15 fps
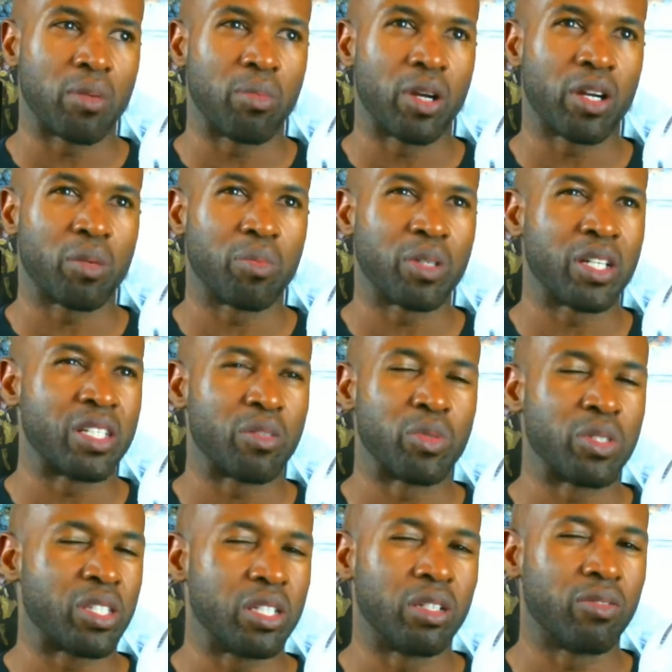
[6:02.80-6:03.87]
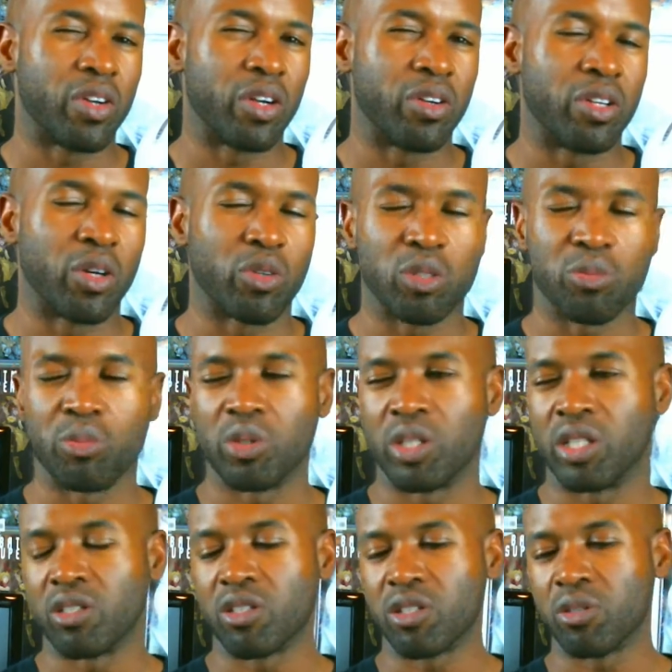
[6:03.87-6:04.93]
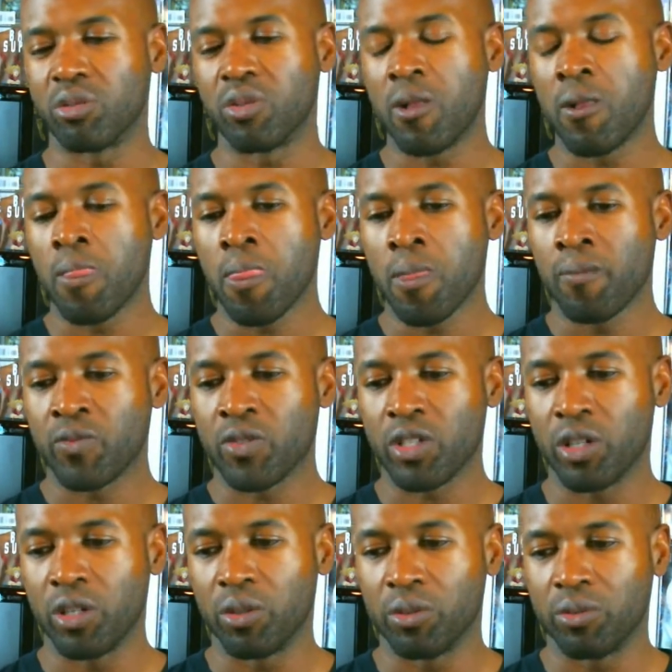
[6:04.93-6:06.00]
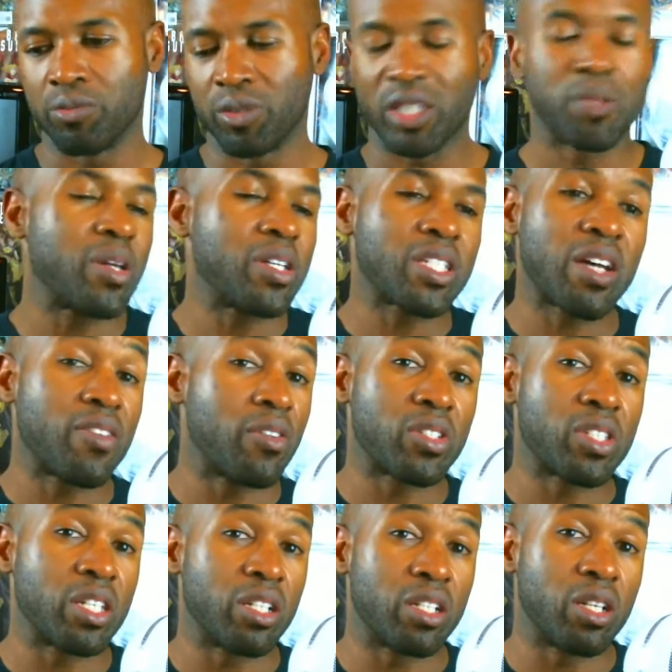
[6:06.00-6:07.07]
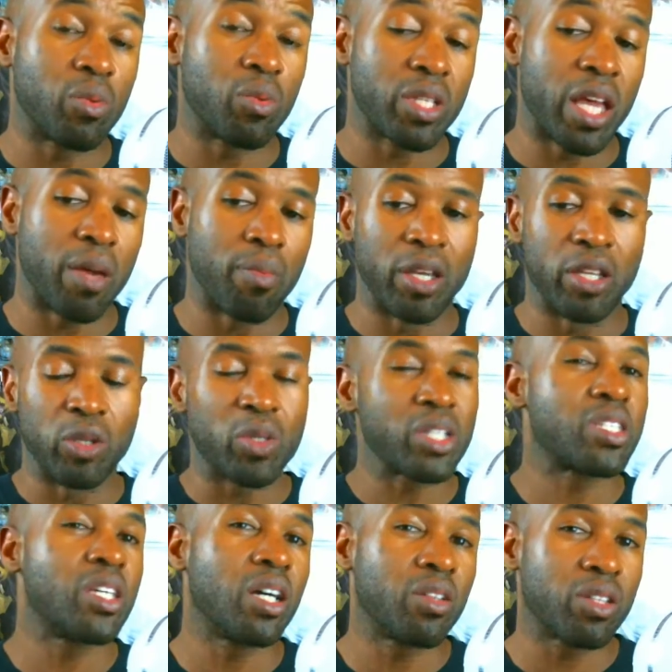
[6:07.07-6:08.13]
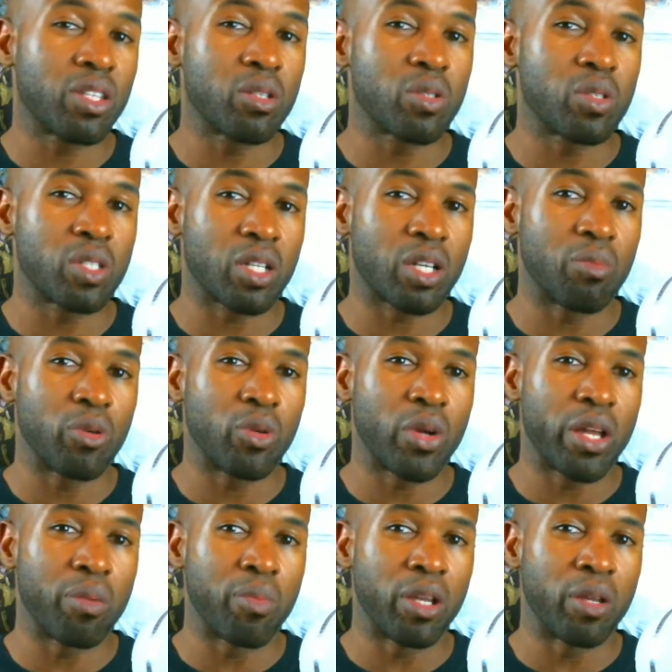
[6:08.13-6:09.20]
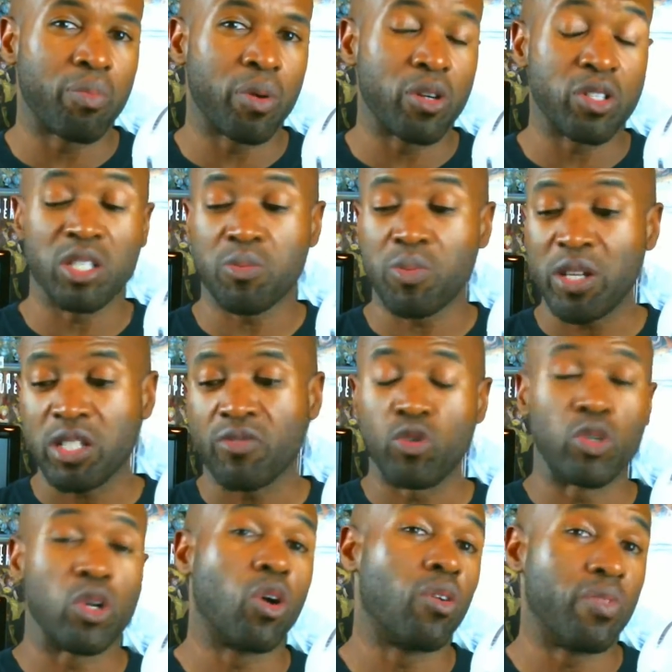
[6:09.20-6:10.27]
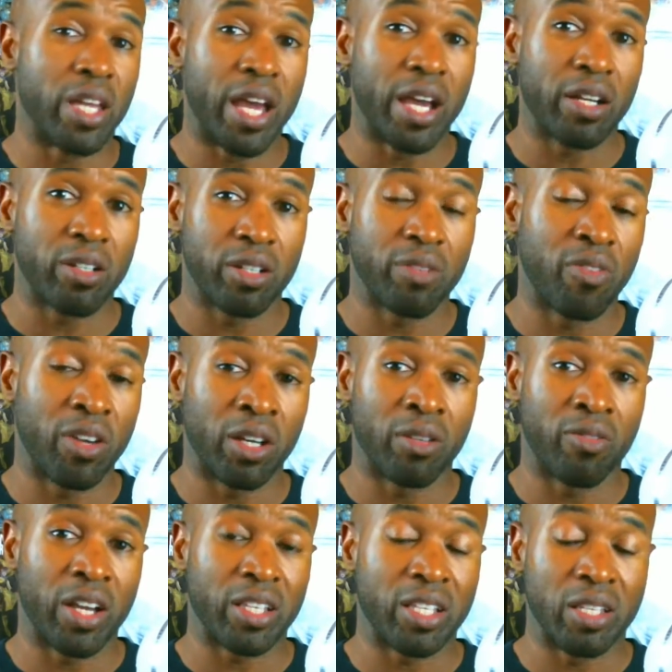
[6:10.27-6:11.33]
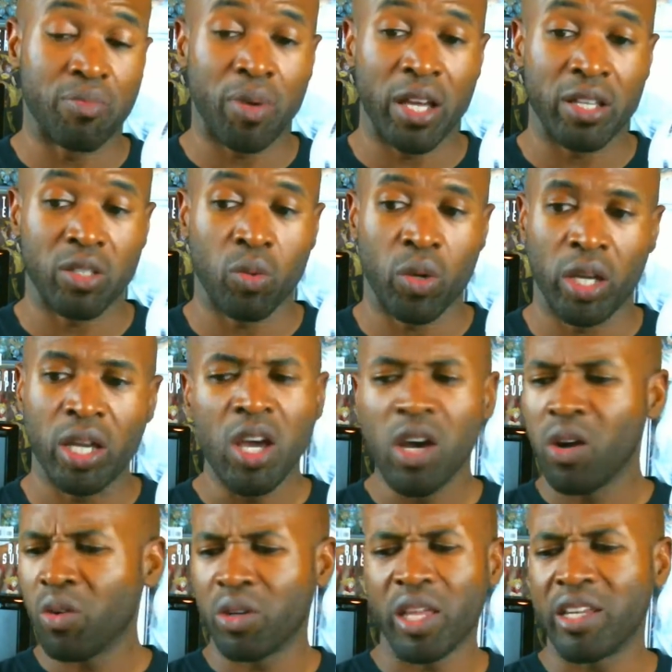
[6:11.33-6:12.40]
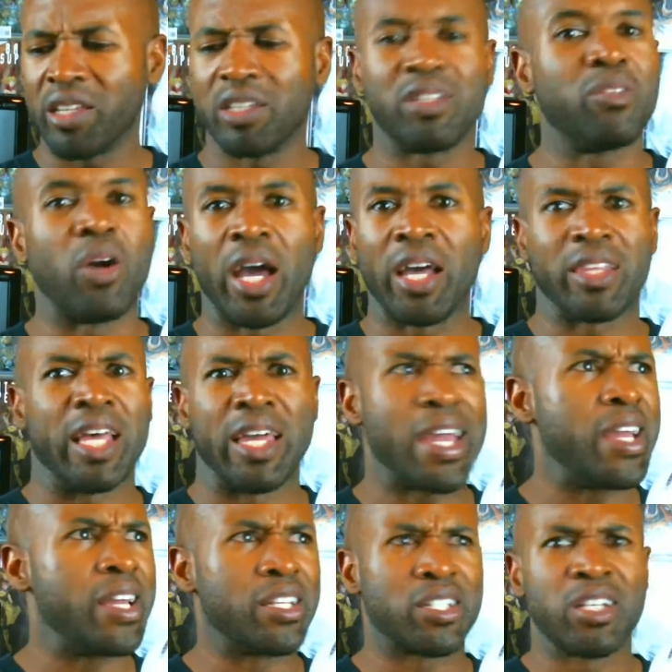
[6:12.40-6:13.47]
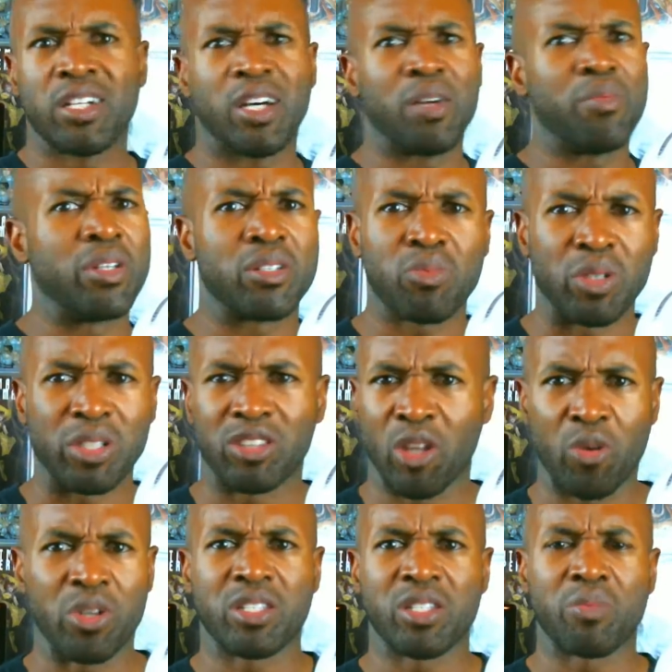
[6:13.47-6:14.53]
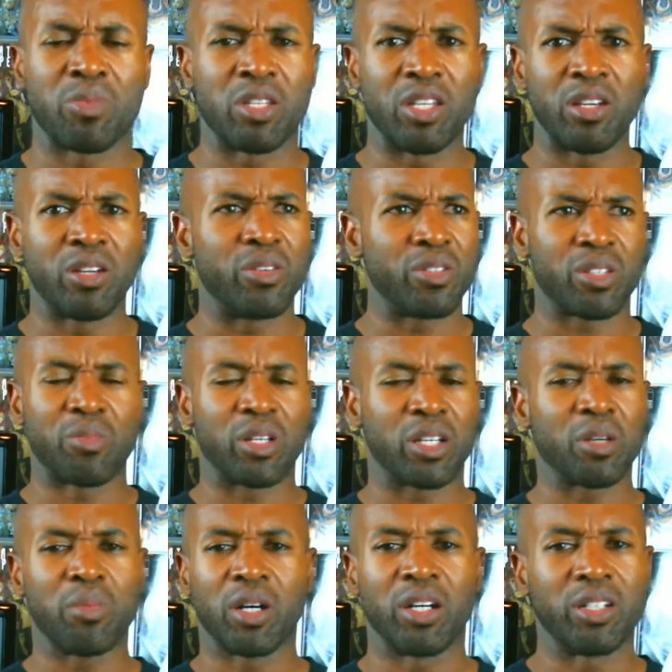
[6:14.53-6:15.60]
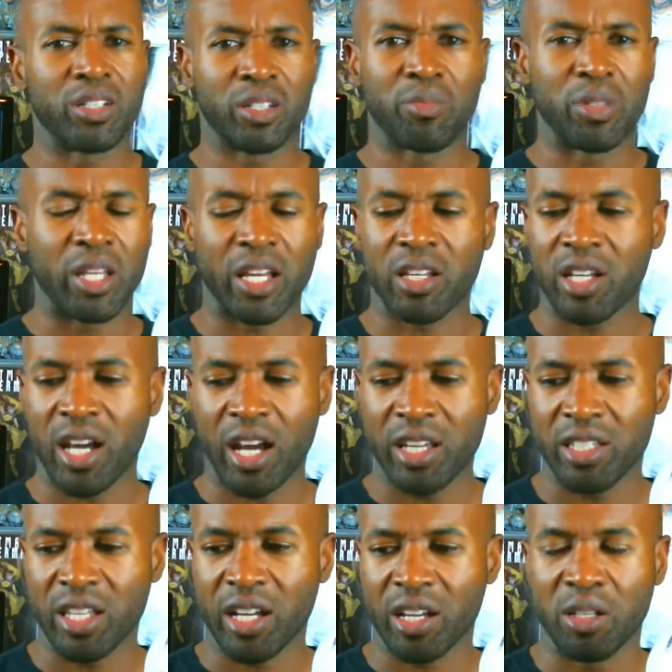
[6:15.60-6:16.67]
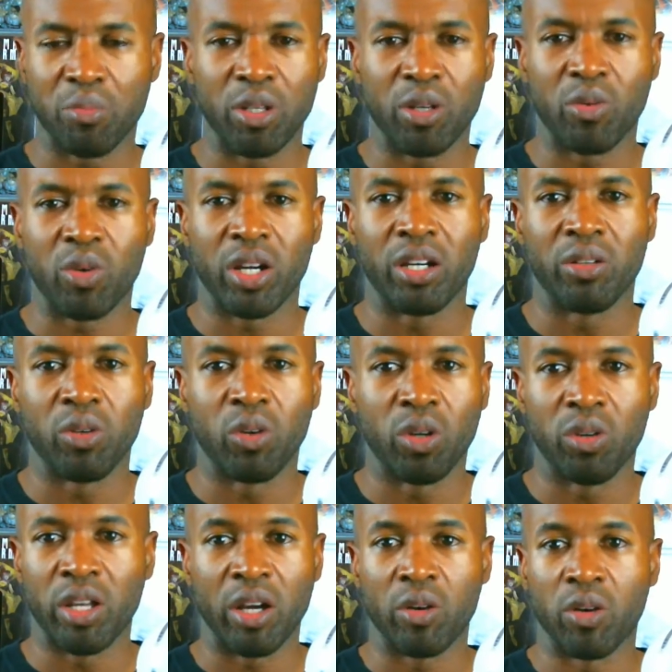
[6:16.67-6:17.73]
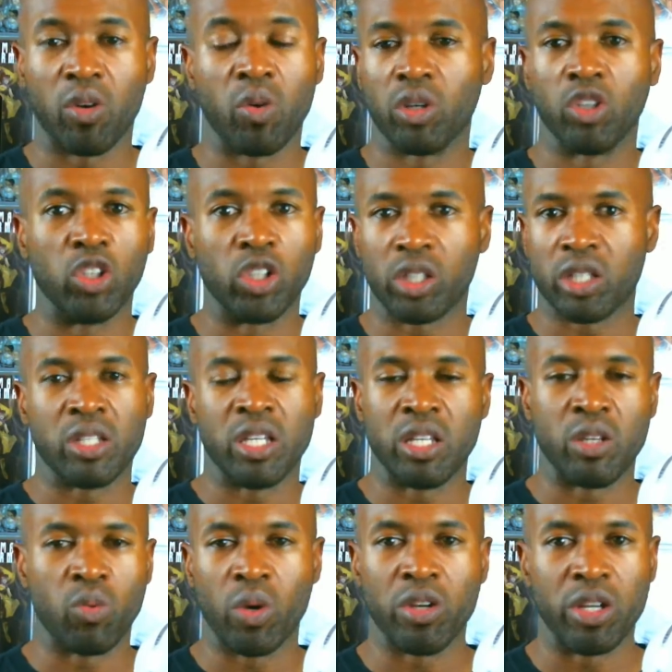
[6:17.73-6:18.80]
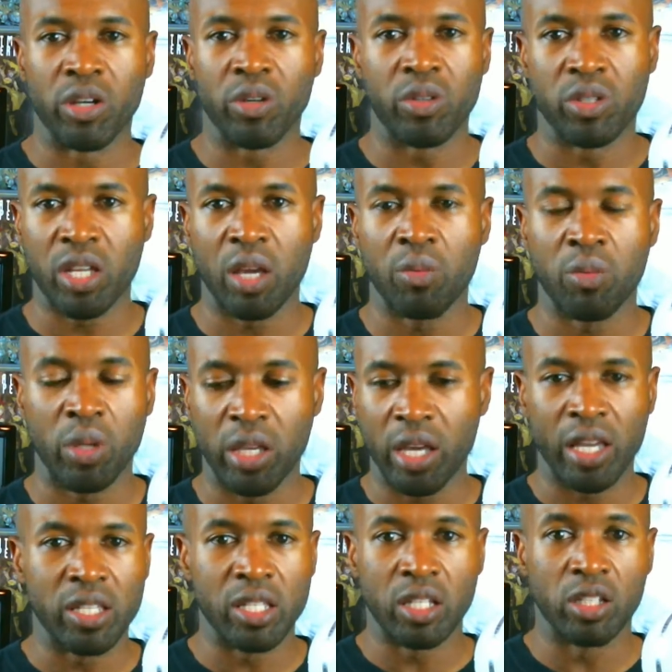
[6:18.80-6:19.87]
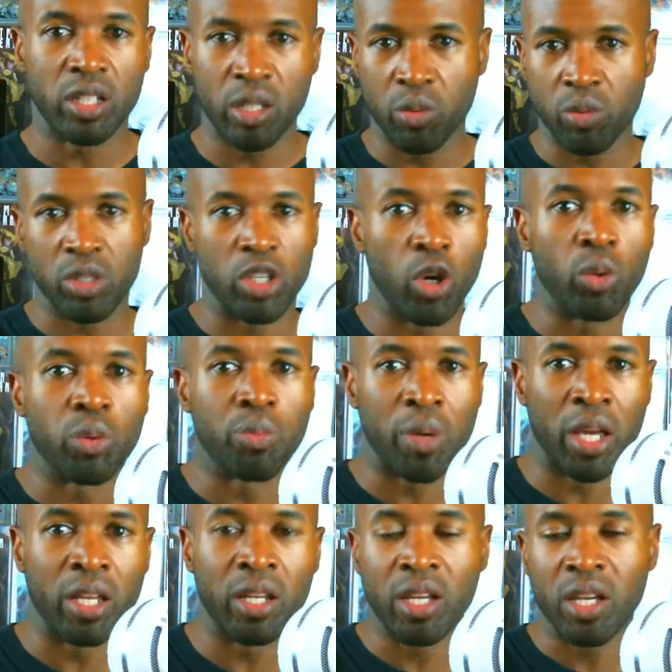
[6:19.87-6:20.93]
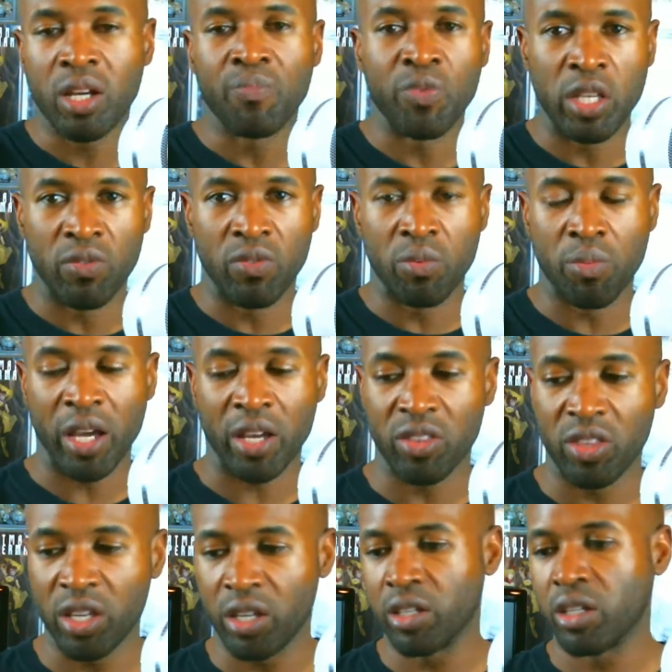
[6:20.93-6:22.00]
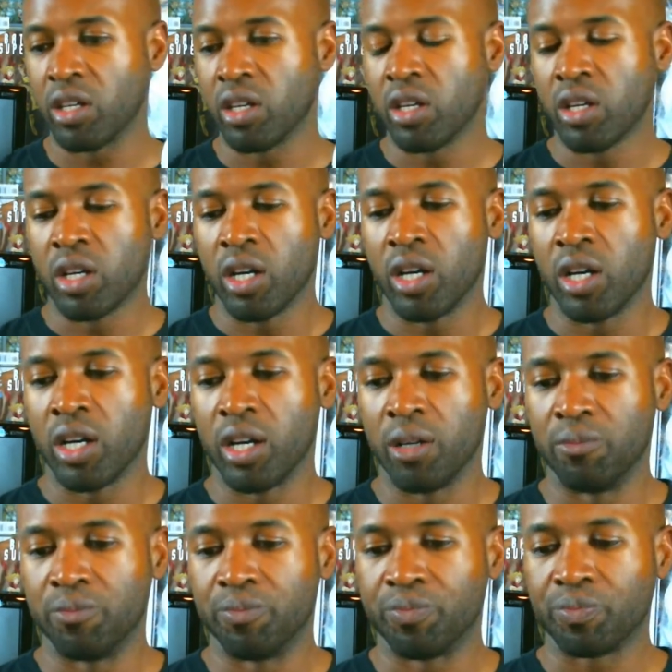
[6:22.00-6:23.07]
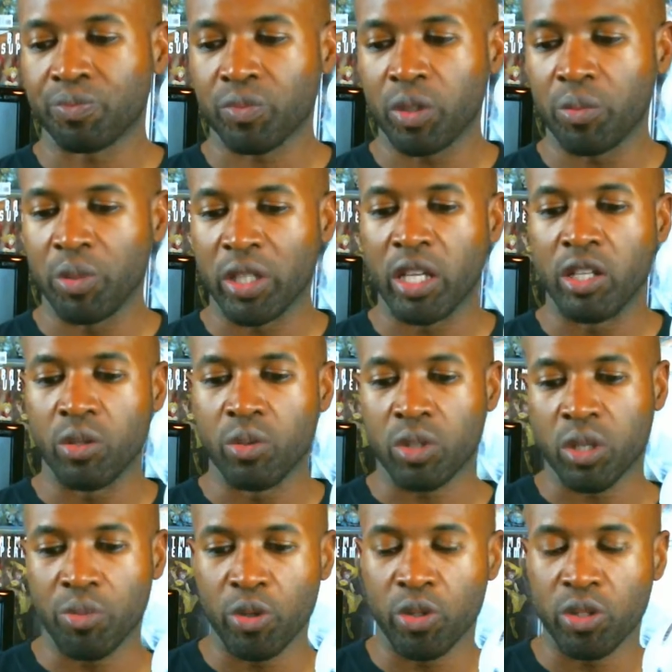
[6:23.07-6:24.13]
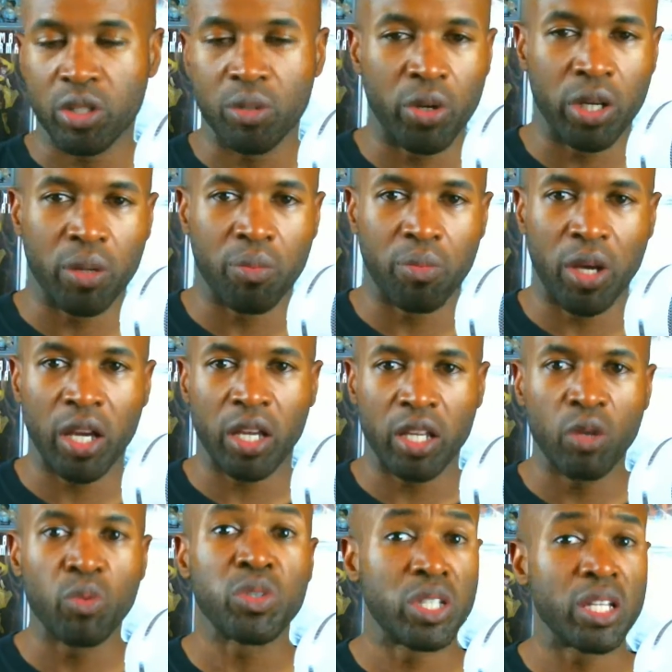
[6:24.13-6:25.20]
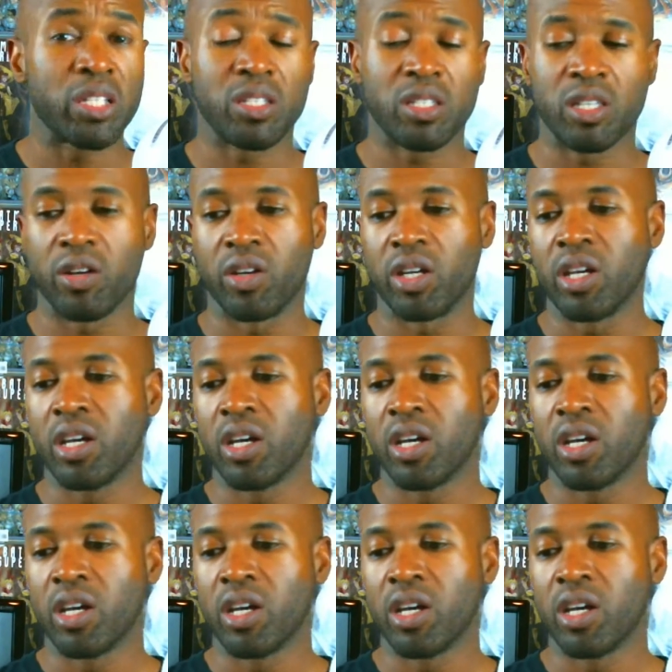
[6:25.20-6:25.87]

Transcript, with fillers: America because it was still very noticeable then too. So the best I've ever seen it done was Ant-Man. You could tell that this was a computer animated person, especially if you know of the actor, the fact that he passed away, or that, you know, at that age. I mean, it's what, 30-something years. I mean, come on. I mean, that guy's not going to be around or looking anywhere near the same as he looked. He was an old man even back then. But they used computers to bring him back, and it was necessary.